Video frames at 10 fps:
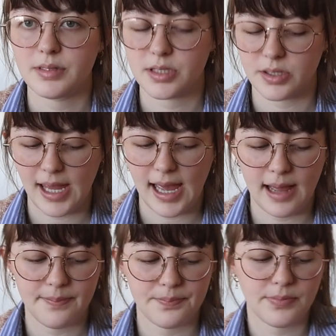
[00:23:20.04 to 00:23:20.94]
So
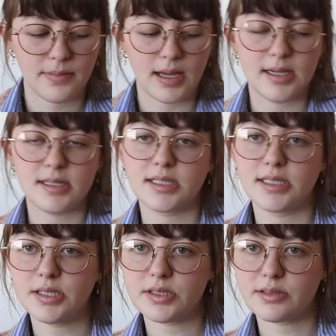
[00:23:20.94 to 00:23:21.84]
yeah,
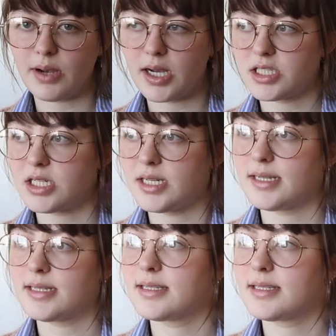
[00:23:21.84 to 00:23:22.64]
still swatching,